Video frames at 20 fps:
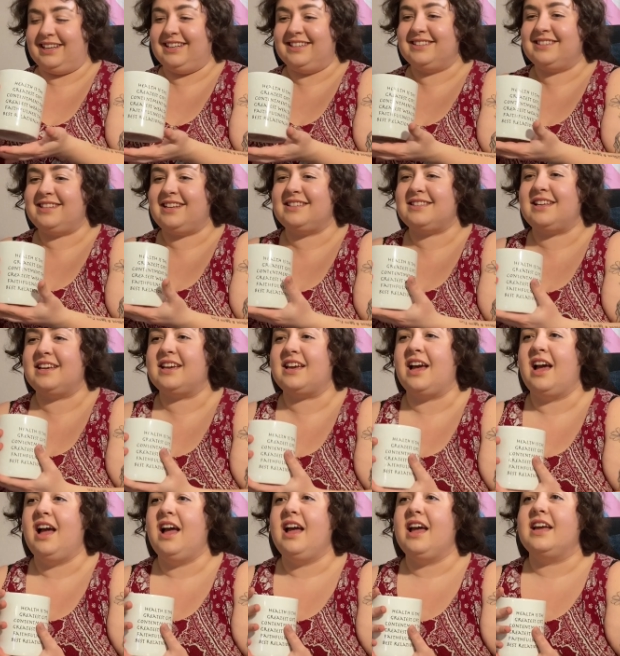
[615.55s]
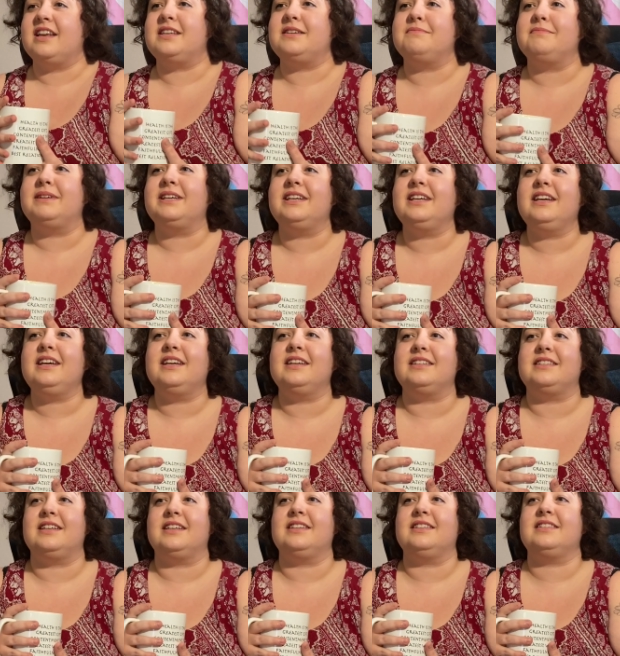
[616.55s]
It just has like, to me,
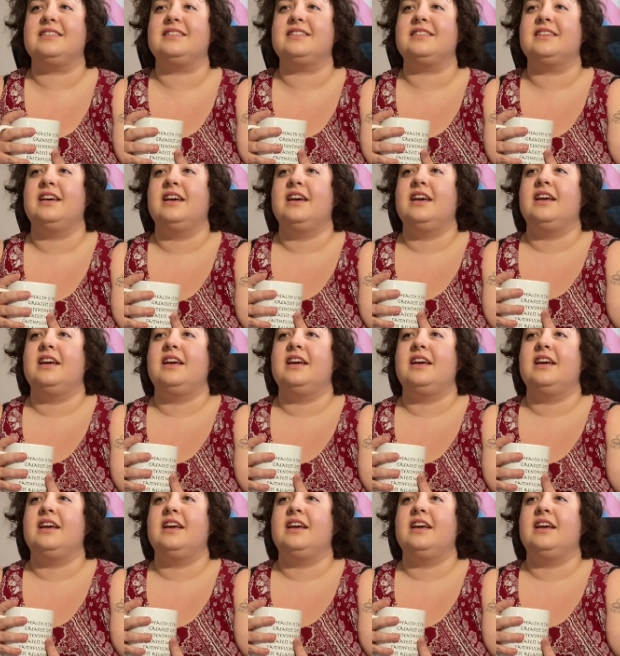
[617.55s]
it tastes